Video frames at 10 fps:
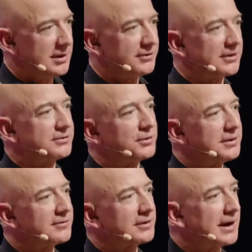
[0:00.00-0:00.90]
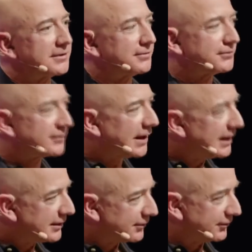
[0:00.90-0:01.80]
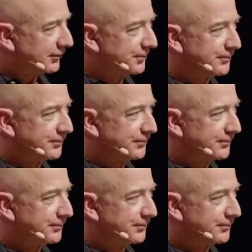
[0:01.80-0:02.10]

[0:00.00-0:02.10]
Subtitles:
is I don't even like the phrase